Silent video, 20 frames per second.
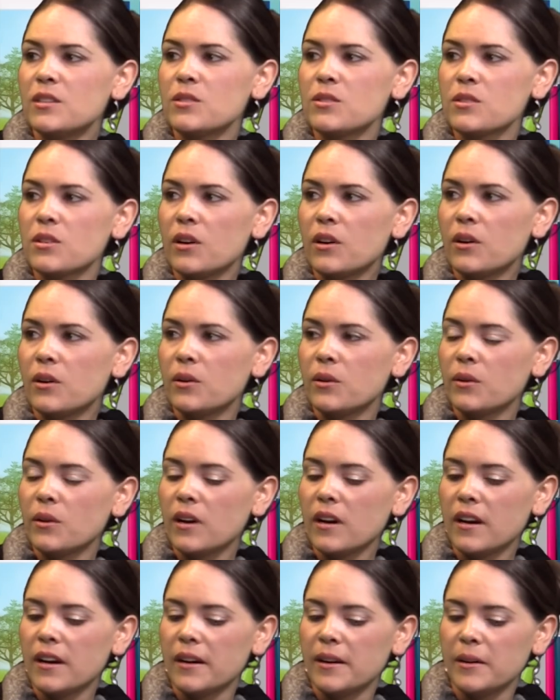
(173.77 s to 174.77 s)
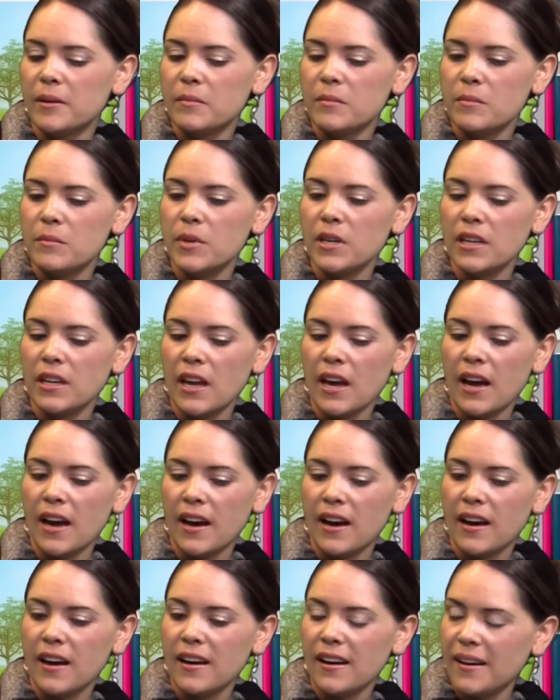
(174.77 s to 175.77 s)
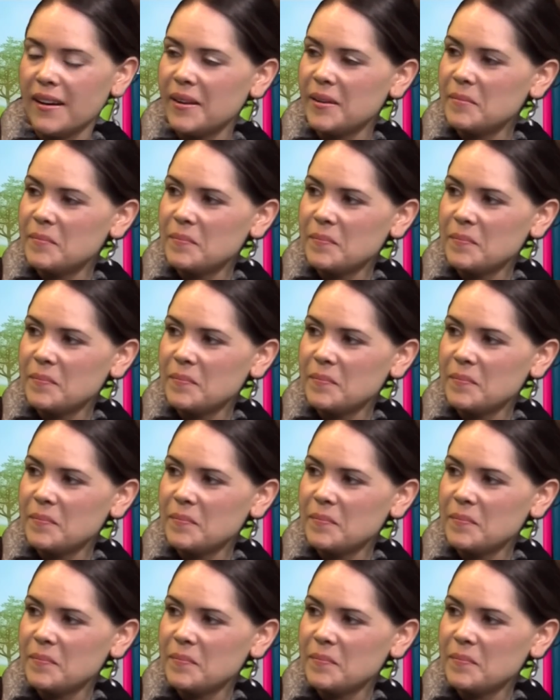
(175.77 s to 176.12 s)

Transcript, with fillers: So, um, but yeah,